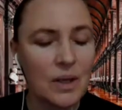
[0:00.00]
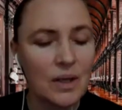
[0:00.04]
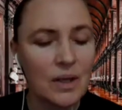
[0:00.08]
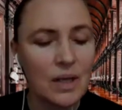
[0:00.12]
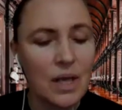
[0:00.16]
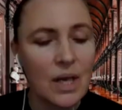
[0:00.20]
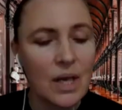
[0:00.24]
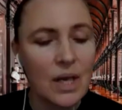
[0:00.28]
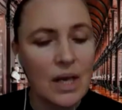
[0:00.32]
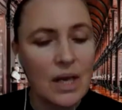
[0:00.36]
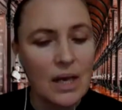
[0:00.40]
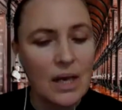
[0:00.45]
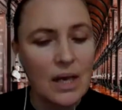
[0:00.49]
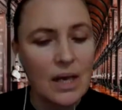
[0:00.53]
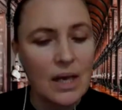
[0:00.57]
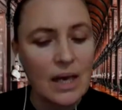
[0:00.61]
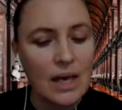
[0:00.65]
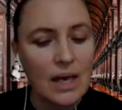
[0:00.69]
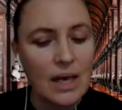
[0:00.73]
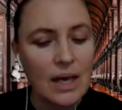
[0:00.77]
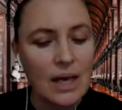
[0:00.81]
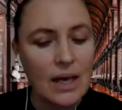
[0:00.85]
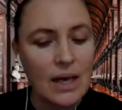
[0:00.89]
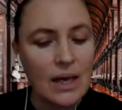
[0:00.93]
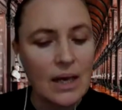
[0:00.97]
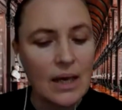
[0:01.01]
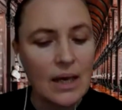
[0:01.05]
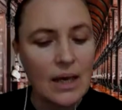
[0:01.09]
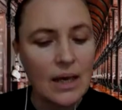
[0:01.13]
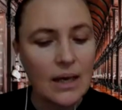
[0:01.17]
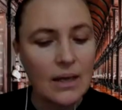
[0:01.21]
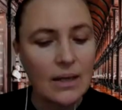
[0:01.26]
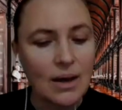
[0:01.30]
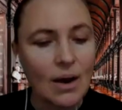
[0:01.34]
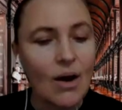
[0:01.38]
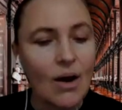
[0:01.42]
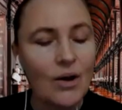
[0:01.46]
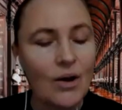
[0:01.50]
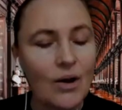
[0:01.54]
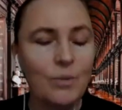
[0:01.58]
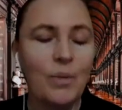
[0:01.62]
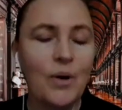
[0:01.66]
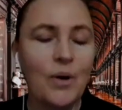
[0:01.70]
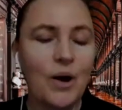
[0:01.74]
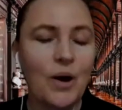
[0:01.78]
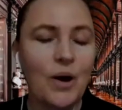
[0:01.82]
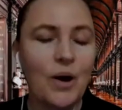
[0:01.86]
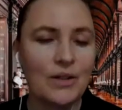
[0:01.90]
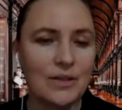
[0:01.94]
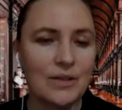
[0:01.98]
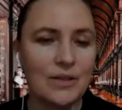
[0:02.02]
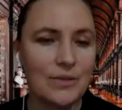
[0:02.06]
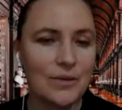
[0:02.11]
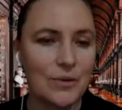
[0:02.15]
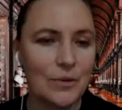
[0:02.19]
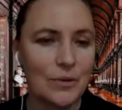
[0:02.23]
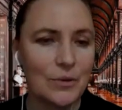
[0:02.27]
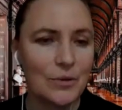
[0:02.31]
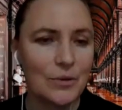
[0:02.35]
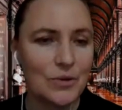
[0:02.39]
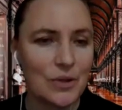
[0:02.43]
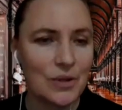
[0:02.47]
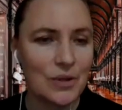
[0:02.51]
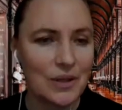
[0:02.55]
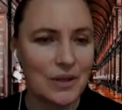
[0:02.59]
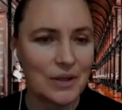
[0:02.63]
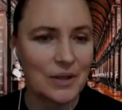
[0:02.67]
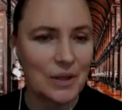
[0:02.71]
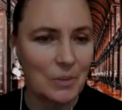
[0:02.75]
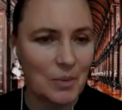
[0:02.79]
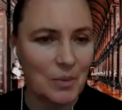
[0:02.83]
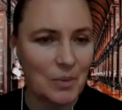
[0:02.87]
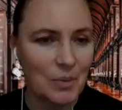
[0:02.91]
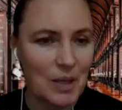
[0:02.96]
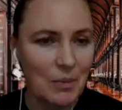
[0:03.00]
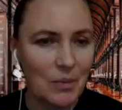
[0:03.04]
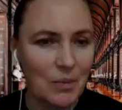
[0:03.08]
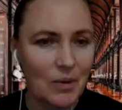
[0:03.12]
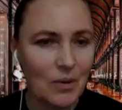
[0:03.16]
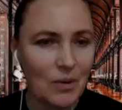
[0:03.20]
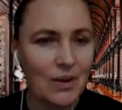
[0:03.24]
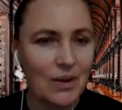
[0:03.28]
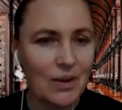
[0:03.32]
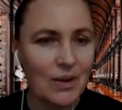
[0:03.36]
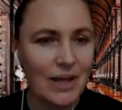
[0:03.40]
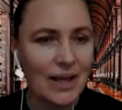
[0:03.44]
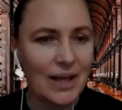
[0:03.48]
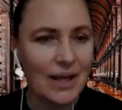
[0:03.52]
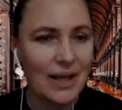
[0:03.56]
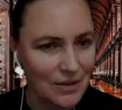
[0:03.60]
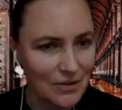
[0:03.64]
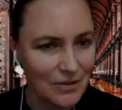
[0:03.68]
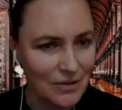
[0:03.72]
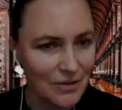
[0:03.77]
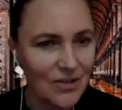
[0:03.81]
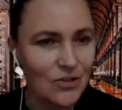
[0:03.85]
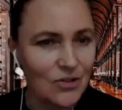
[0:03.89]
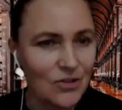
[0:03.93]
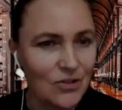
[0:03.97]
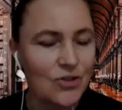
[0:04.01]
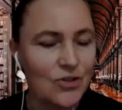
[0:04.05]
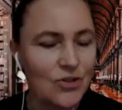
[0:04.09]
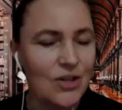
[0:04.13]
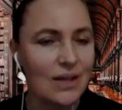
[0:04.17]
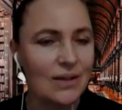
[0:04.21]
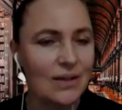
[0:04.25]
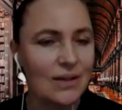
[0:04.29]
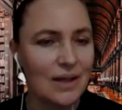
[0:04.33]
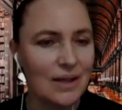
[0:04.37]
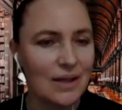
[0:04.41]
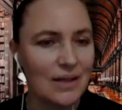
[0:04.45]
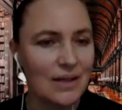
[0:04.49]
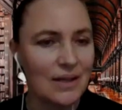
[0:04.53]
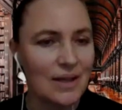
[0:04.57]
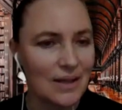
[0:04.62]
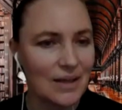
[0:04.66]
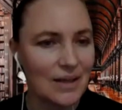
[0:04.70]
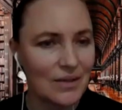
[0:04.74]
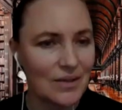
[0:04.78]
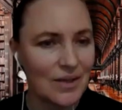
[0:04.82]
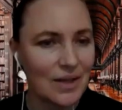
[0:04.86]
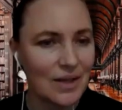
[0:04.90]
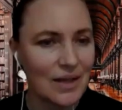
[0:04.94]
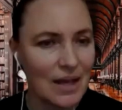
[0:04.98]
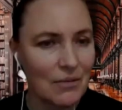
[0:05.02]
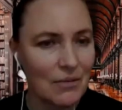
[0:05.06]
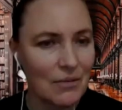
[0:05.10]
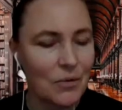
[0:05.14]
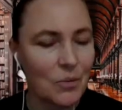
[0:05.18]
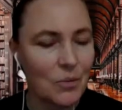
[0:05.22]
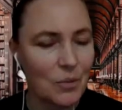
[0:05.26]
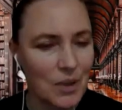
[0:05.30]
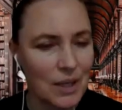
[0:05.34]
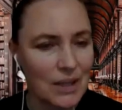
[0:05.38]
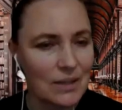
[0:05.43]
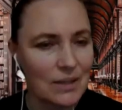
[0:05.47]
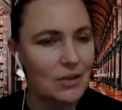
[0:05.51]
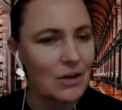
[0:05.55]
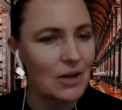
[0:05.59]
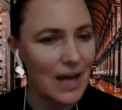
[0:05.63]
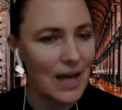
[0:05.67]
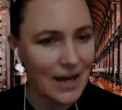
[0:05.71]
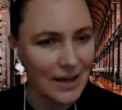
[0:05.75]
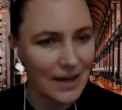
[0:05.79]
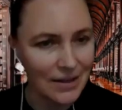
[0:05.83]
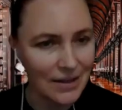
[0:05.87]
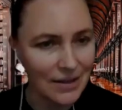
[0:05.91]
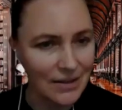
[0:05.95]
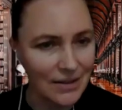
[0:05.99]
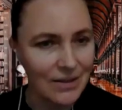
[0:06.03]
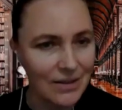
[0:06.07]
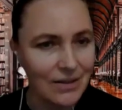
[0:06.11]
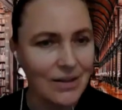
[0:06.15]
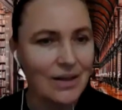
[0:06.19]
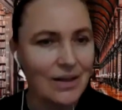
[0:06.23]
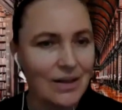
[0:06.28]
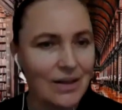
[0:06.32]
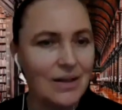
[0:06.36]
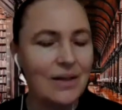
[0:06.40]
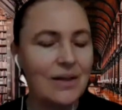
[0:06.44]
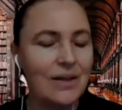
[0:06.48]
But the hard part is usually the people, the decision, and getting everyone aligned.